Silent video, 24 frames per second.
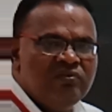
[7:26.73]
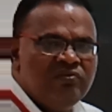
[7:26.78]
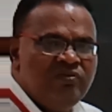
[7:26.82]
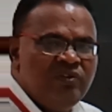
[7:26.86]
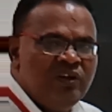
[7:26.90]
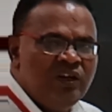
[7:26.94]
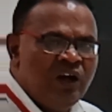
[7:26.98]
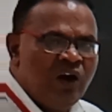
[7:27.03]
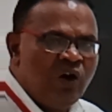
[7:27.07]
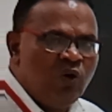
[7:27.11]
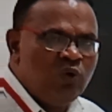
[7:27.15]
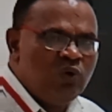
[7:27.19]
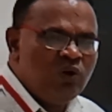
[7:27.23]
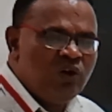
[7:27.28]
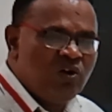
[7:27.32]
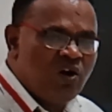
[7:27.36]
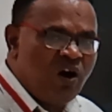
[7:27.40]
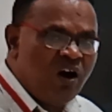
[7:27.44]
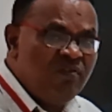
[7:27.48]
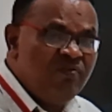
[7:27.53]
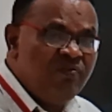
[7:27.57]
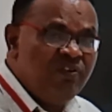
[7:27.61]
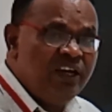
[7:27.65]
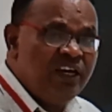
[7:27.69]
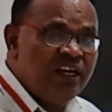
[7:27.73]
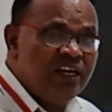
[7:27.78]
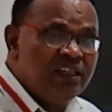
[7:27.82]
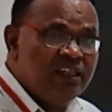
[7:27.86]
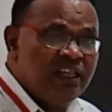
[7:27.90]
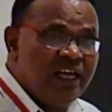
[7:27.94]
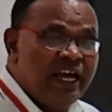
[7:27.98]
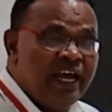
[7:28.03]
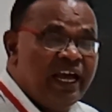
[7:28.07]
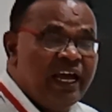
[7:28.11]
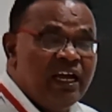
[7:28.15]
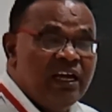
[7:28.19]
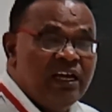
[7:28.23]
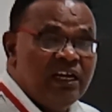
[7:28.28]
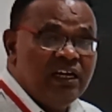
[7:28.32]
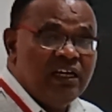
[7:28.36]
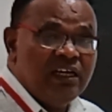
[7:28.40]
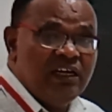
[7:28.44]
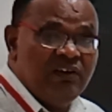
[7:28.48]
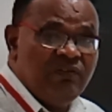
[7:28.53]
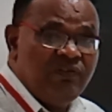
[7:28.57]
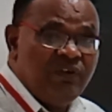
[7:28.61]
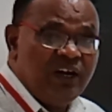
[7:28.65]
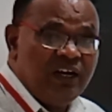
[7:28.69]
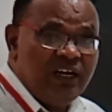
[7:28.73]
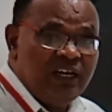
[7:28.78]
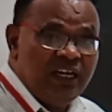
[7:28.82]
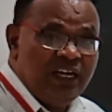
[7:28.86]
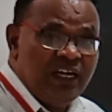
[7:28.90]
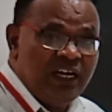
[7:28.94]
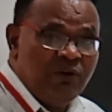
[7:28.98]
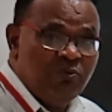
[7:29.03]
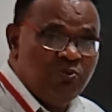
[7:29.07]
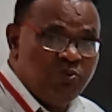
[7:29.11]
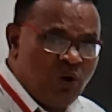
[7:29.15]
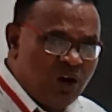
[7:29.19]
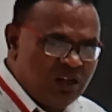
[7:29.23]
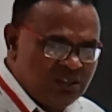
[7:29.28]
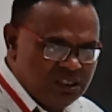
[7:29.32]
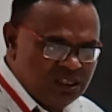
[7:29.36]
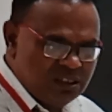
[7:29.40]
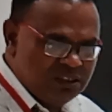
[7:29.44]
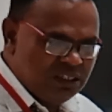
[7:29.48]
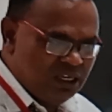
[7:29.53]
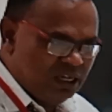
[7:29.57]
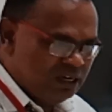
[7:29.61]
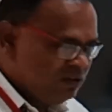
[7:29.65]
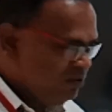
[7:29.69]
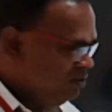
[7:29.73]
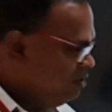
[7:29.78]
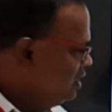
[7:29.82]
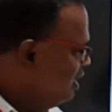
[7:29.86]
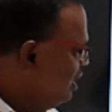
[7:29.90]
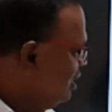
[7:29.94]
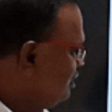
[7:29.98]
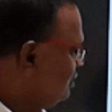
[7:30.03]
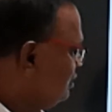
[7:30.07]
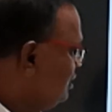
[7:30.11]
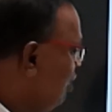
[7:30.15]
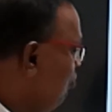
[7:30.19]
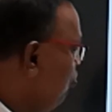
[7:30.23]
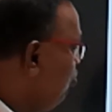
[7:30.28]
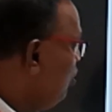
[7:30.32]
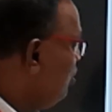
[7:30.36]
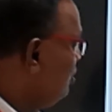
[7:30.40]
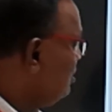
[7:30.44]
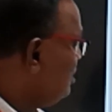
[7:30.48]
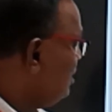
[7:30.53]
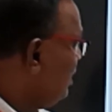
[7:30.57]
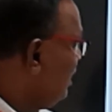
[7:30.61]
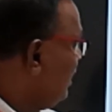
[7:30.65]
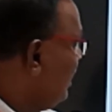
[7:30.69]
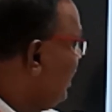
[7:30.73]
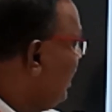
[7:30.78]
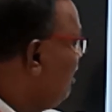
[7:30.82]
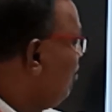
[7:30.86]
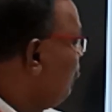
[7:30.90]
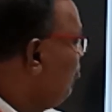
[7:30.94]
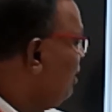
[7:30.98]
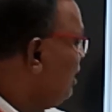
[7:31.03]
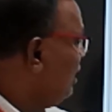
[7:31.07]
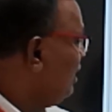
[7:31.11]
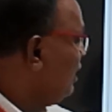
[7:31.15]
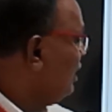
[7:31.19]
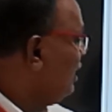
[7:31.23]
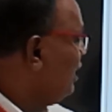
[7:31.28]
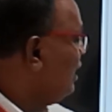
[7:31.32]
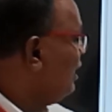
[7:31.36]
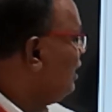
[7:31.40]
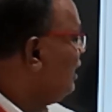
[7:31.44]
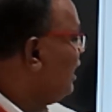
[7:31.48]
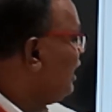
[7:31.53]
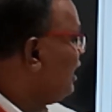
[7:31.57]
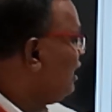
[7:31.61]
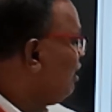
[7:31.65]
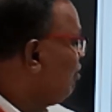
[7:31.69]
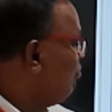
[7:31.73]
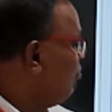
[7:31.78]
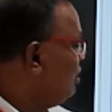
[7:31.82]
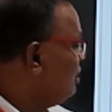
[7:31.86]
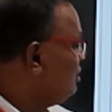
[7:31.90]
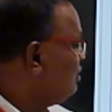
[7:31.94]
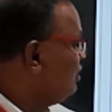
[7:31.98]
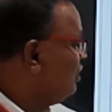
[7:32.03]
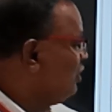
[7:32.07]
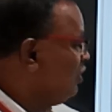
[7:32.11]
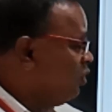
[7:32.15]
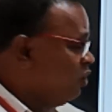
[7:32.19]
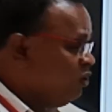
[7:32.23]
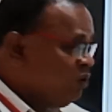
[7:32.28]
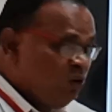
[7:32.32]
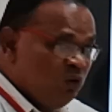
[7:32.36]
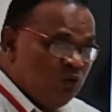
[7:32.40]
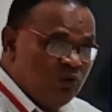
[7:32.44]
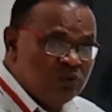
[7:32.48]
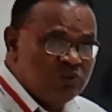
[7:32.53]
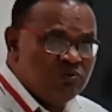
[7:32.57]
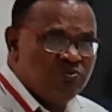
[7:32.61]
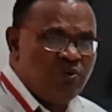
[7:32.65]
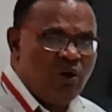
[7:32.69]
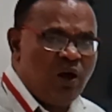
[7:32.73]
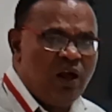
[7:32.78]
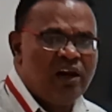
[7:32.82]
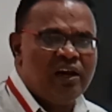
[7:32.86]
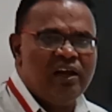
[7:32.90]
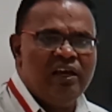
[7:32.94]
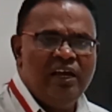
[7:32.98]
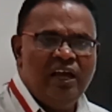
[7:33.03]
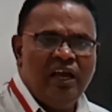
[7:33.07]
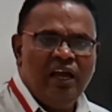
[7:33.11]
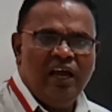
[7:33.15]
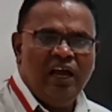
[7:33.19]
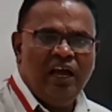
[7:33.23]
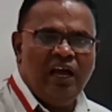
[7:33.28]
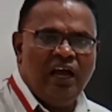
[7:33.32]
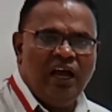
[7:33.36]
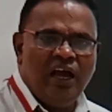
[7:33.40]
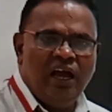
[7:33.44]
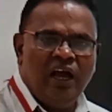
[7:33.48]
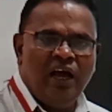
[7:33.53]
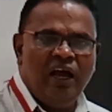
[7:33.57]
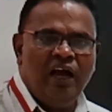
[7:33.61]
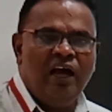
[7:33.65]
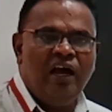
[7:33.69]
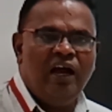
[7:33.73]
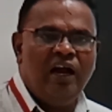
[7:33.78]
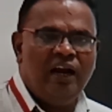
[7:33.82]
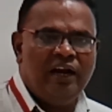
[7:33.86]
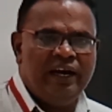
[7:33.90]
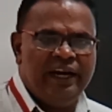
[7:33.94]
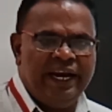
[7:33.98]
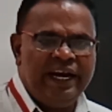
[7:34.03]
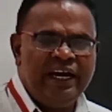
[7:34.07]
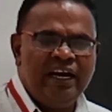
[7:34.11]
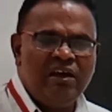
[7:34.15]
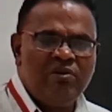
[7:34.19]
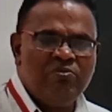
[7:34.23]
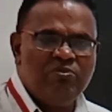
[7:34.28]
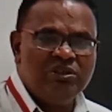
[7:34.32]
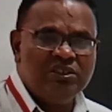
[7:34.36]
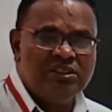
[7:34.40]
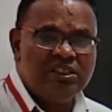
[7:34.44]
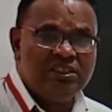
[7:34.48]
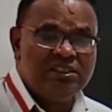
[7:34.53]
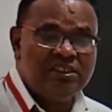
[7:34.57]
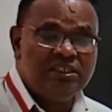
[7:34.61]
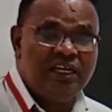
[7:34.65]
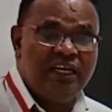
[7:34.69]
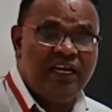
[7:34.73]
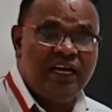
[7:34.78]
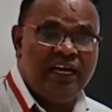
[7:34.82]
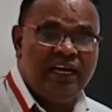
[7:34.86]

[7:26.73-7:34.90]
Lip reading: we have to configure the different processor. Suppose 8-bit data means we have to use for data buses